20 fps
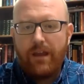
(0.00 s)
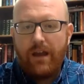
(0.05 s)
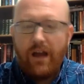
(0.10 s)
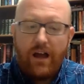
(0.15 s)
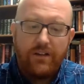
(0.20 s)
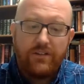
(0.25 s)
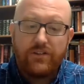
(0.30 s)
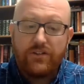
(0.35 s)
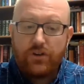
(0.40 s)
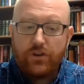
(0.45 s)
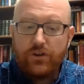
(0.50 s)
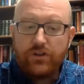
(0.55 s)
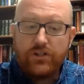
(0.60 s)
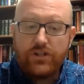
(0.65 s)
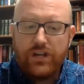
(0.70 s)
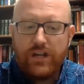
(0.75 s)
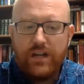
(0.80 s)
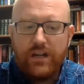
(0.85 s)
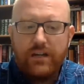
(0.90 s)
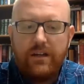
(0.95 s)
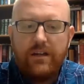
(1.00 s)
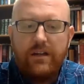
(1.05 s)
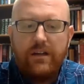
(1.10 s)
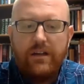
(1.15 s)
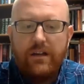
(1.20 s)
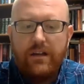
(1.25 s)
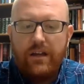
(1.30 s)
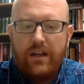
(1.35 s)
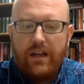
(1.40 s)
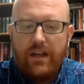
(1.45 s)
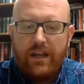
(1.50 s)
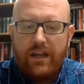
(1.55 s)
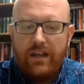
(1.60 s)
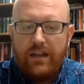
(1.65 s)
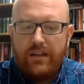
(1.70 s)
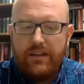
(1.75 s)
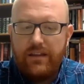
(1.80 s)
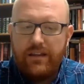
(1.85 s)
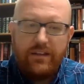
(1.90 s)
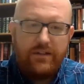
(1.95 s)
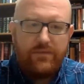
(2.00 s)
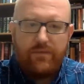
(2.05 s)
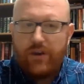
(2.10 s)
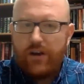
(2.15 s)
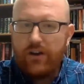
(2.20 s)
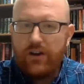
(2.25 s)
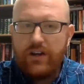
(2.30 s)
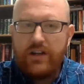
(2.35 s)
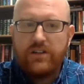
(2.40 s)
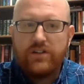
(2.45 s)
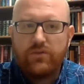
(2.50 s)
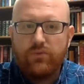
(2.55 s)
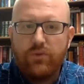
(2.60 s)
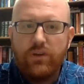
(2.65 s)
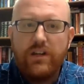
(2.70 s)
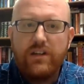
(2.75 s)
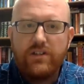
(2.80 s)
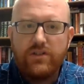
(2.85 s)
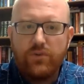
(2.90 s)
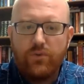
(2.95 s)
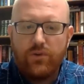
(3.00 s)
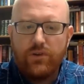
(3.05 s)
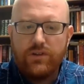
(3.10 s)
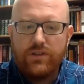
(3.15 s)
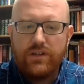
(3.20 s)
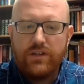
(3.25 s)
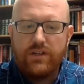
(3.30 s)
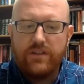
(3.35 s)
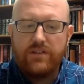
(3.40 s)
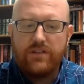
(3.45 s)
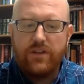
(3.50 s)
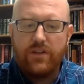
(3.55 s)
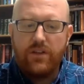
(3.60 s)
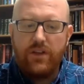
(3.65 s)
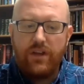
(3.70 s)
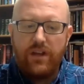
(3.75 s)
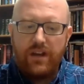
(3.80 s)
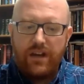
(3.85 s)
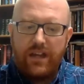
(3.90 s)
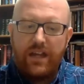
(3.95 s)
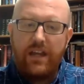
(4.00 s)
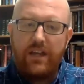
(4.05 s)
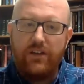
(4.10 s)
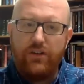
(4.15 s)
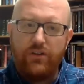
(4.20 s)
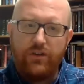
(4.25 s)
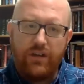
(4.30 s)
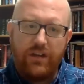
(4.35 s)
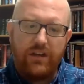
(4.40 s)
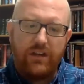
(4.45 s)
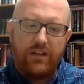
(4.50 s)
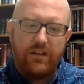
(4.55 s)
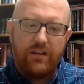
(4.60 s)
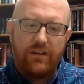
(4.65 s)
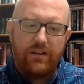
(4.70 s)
searching in these various resources so that, again, you can